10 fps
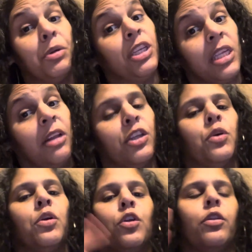sound
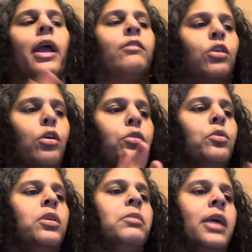disorder. No, they have to go
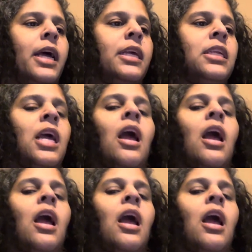through some tests.